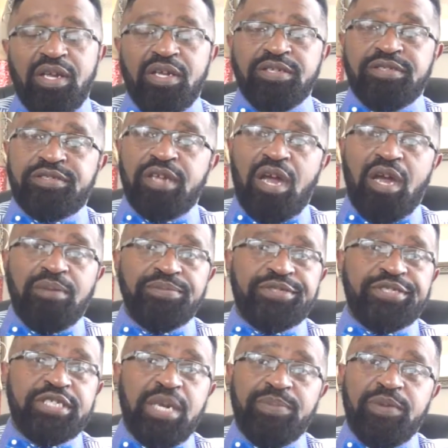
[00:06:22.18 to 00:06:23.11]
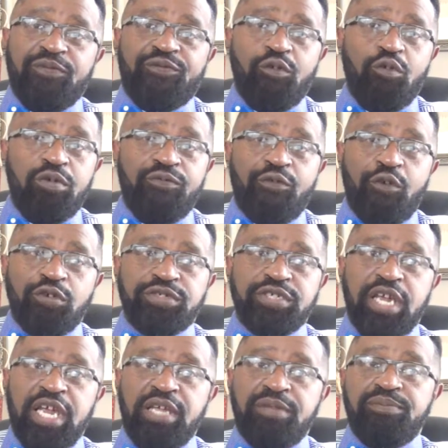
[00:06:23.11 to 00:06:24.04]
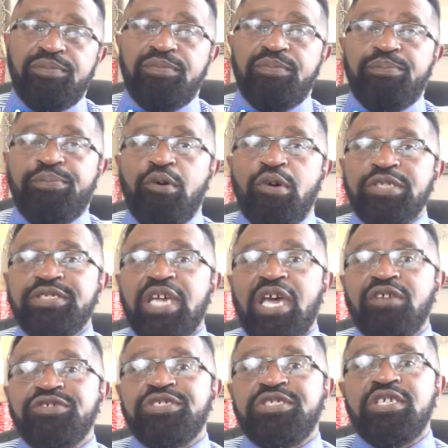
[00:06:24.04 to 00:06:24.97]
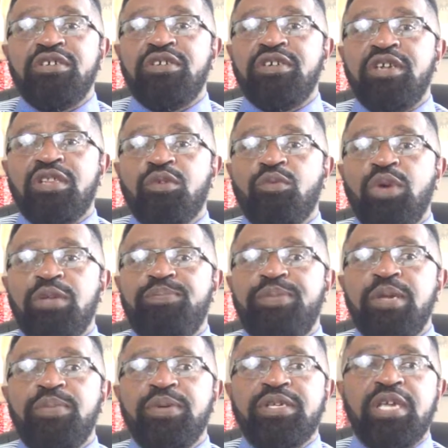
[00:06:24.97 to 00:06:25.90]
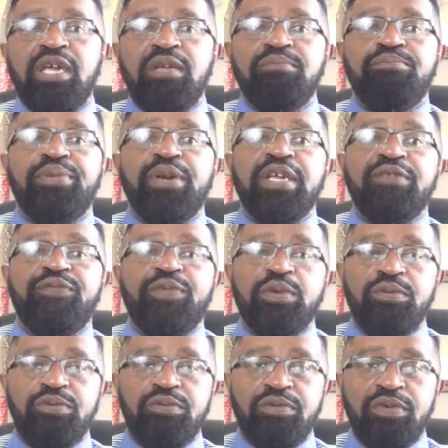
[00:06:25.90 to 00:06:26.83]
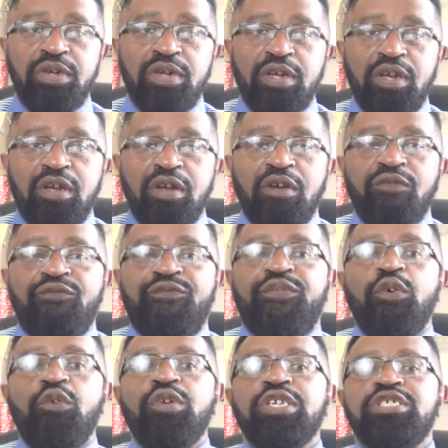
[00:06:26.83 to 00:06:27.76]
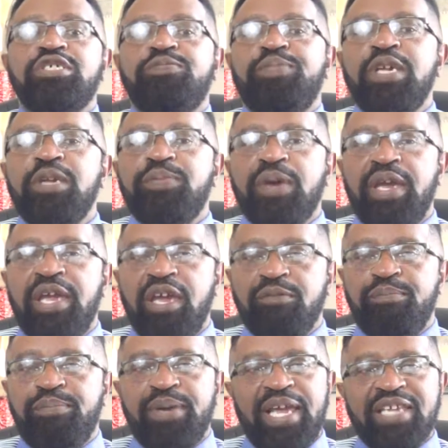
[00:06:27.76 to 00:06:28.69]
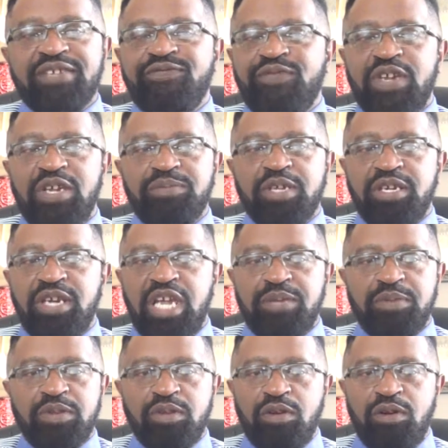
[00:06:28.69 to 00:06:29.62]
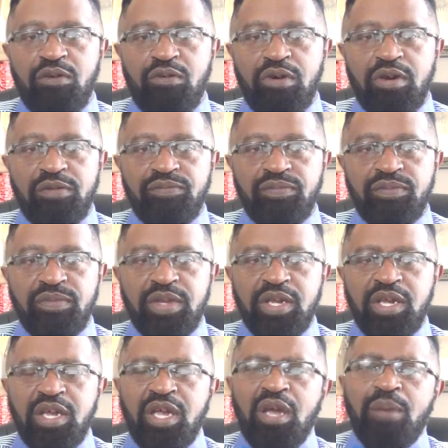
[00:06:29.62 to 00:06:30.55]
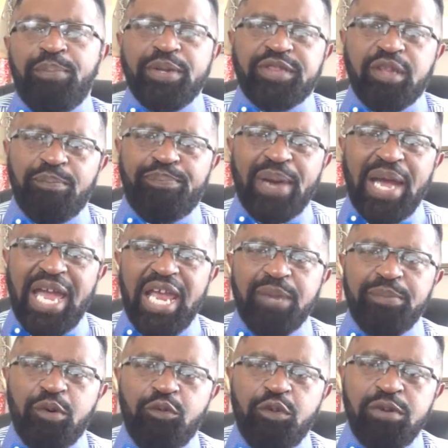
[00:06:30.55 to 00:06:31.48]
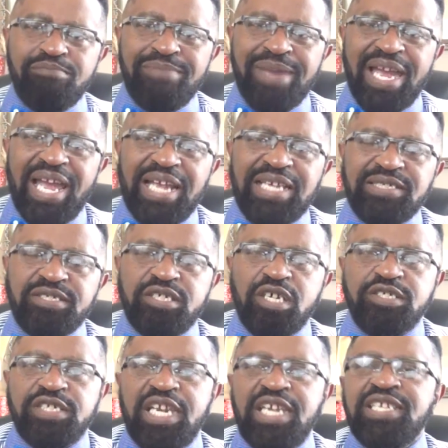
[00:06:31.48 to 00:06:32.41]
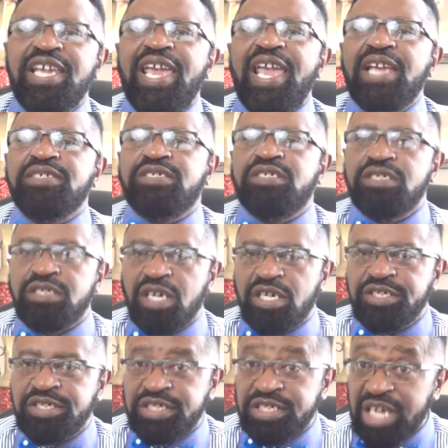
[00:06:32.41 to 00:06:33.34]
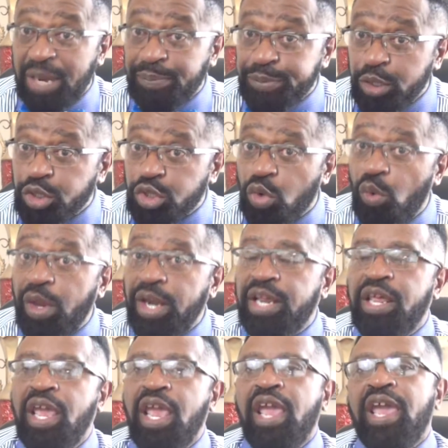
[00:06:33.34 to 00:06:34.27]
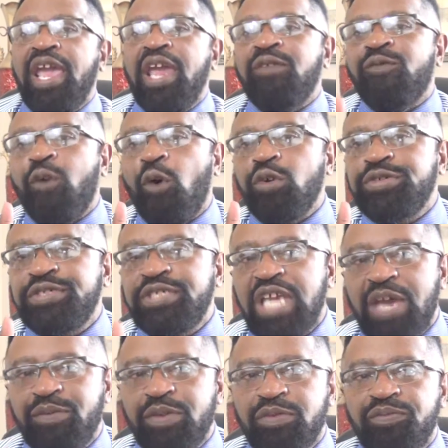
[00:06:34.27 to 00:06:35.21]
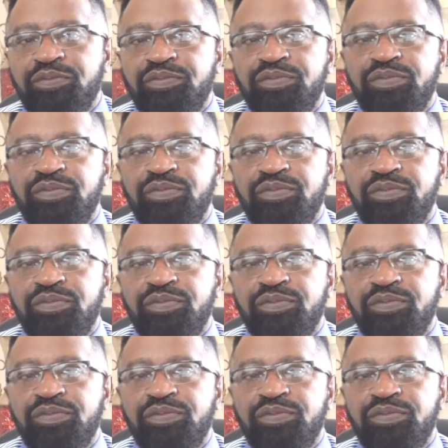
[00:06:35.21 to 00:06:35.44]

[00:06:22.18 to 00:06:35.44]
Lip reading: Psalm 74 and verse 8 points out still another way people can play fool. Foolish people have blasphemed the name of the Lord. But the Bible reminds us in Exodus chapter 20 and verse 7,